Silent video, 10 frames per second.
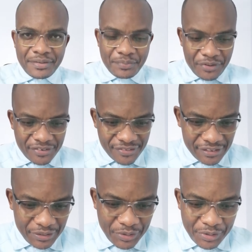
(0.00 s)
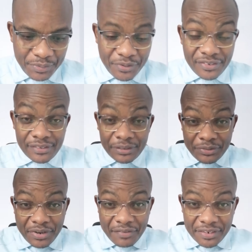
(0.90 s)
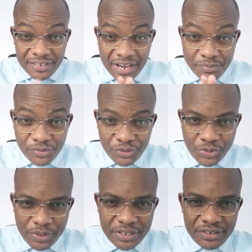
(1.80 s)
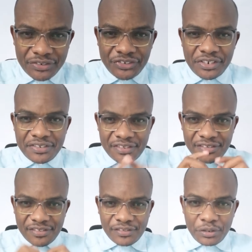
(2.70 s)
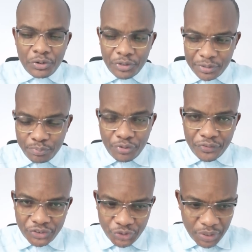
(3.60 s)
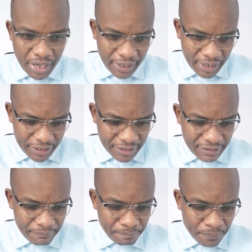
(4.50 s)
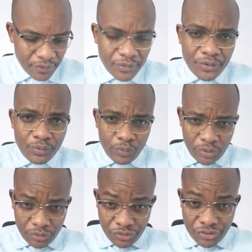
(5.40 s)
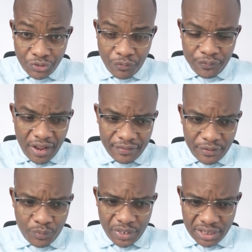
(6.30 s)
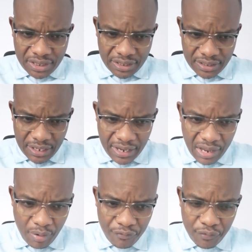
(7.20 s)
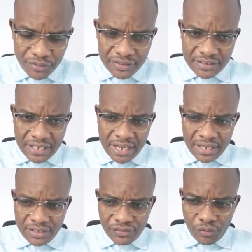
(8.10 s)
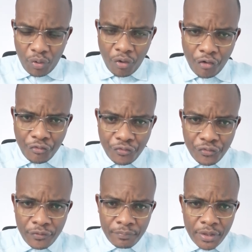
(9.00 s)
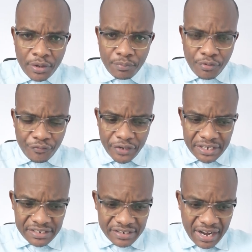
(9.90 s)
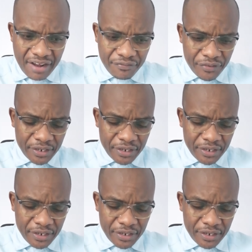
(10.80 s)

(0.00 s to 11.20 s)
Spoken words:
Praise the Lord, praise the Lord. Whatever time zone you're in, Jesus is Lord. Prophet John Haggai here. We continue, Father, with our 14 days of prophetic recovery.